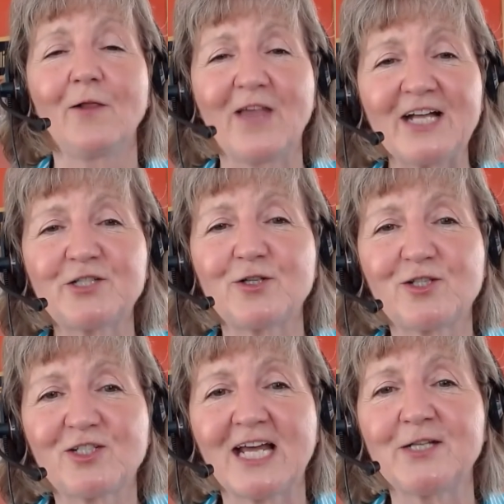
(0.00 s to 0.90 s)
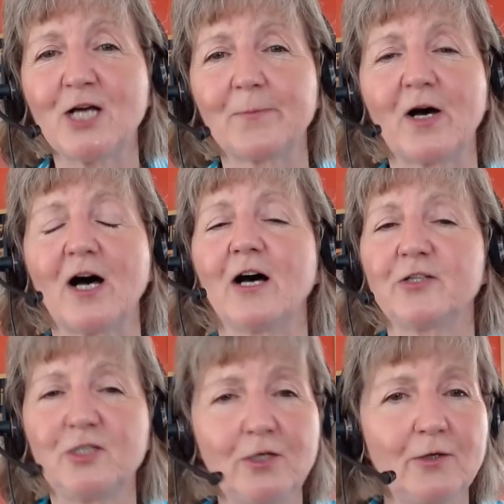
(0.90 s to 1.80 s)
that should send up a
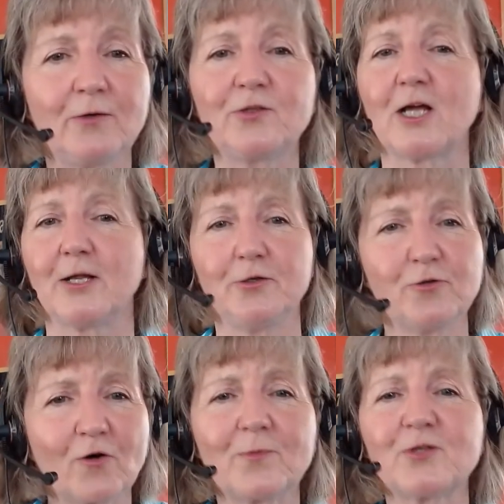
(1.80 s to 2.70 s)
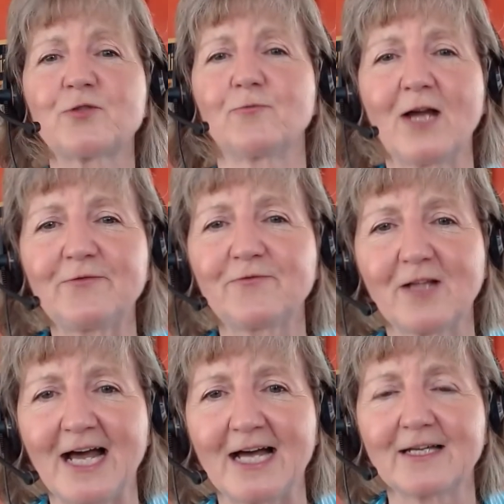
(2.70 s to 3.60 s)
huge, enormous red
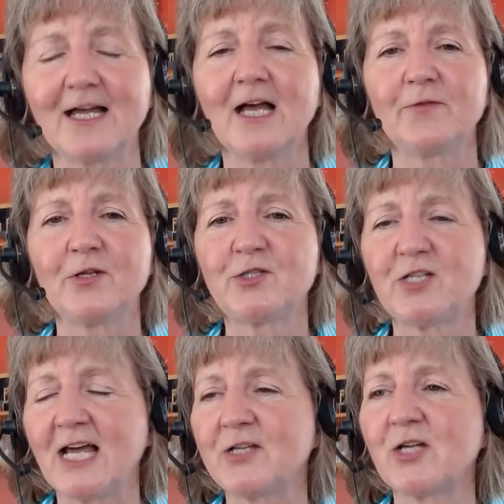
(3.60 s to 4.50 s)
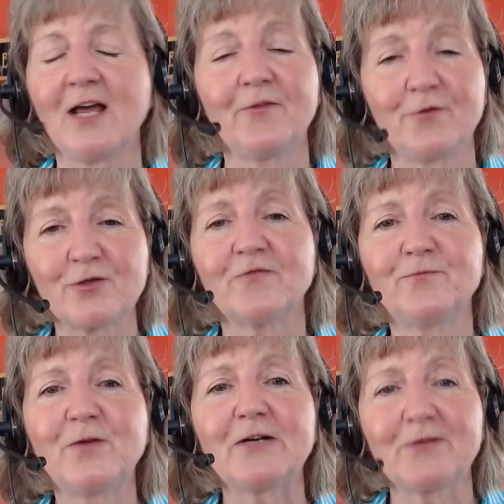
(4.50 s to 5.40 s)
flag that says there's a
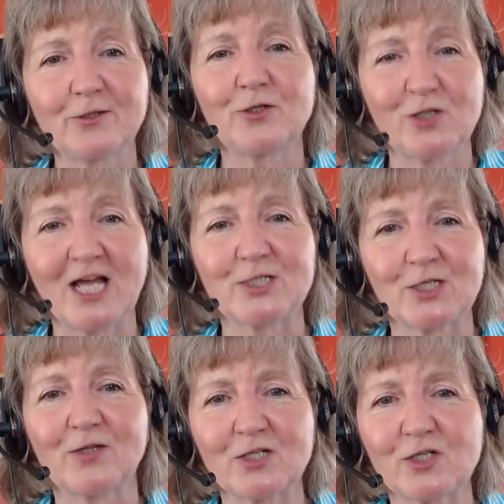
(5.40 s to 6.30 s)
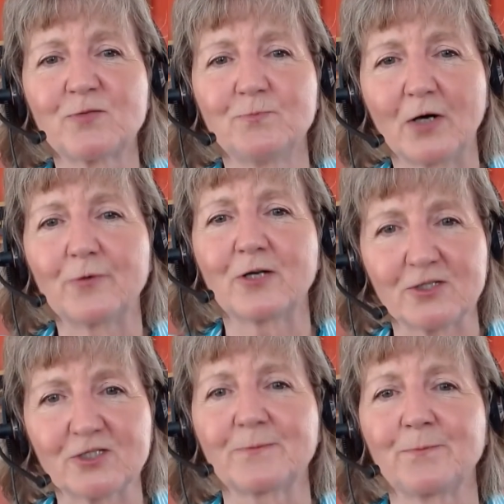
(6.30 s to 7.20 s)
very good chance that this is
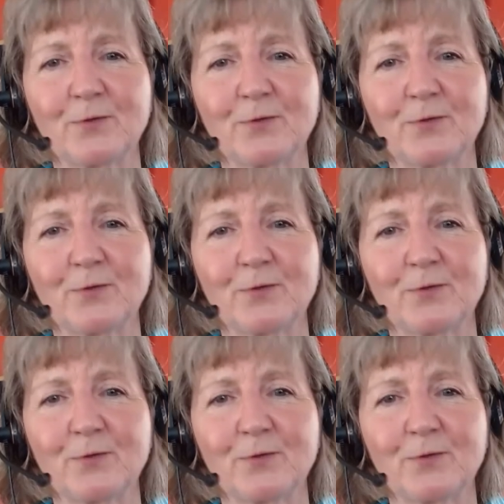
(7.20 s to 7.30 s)
bogus.